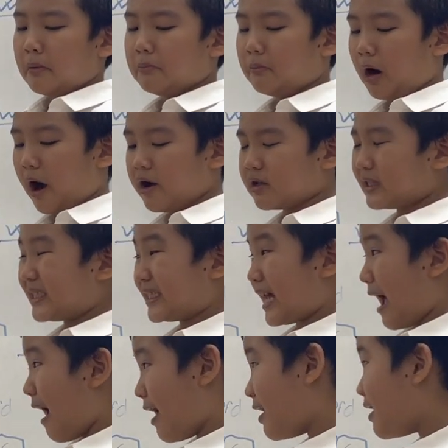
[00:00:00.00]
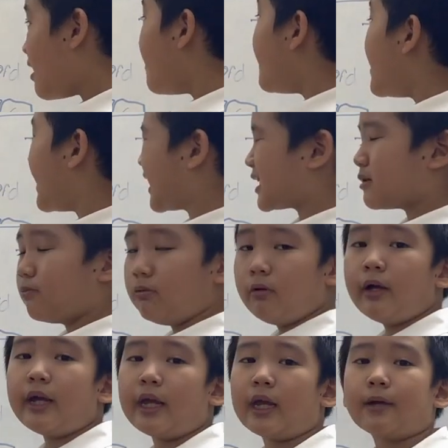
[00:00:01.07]
But say
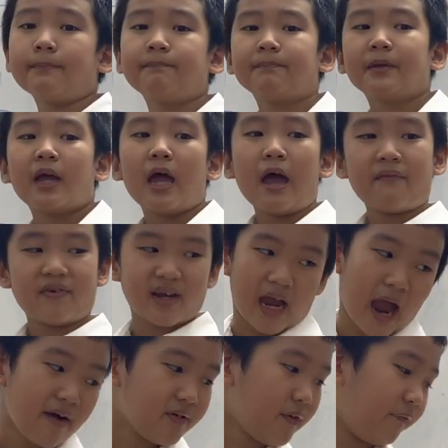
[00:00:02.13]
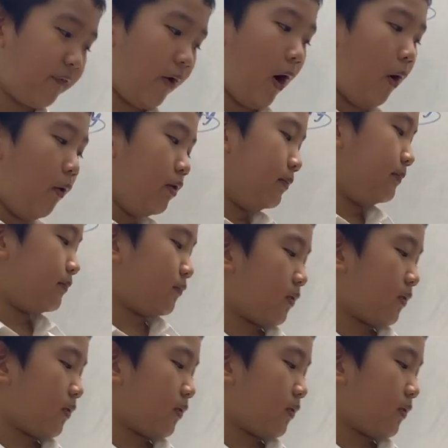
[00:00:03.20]
explain. If I have a phone